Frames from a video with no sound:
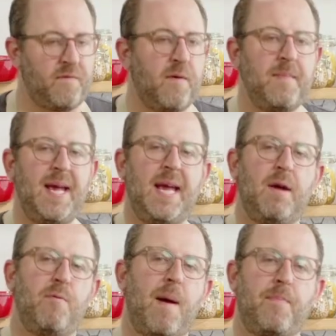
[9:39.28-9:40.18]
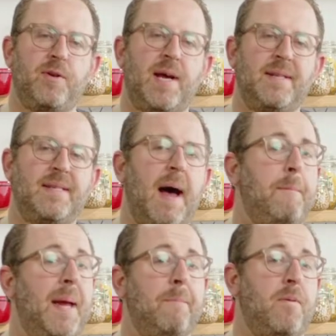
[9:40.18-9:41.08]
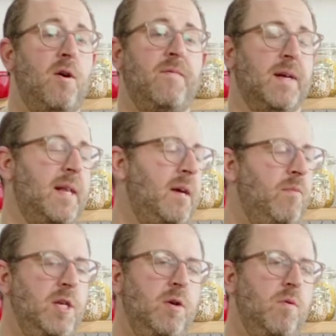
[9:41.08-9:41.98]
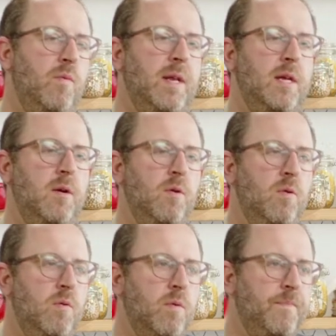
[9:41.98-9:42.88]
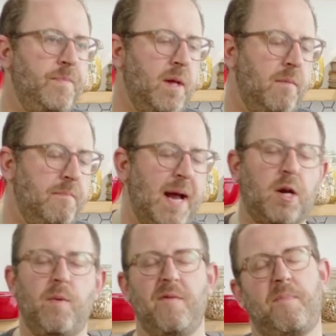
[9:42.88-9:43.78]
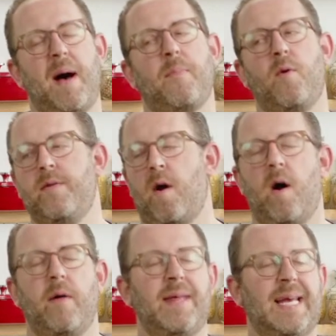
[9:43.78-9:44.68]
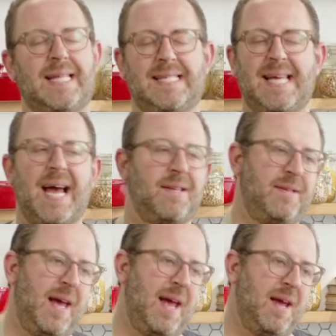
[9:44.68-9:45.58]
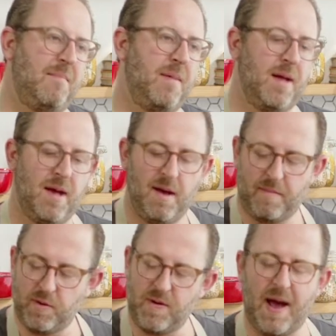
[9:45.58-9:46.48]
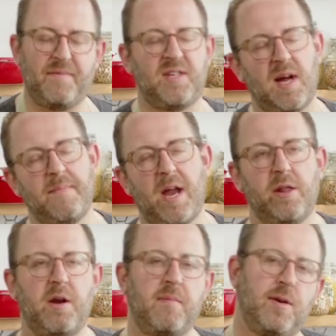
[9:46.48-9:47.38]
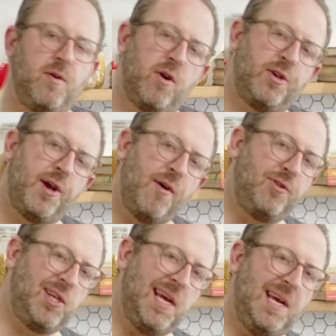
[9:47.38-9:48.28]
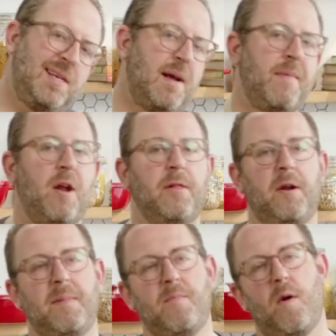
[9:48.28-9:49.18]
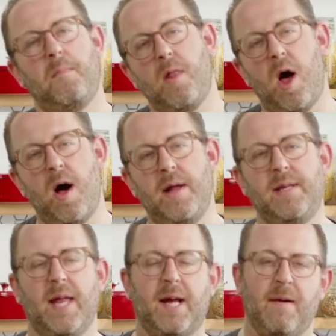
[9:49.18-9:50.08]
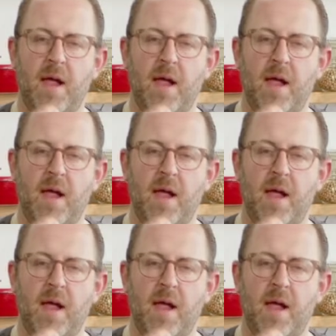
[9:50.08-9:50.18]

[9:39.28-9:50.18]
For me, it represents not being perfect. Like when you microwave popcorn, they're all the exact same. But when you have some that are a little more toasty, some that are a little bit more blonde, like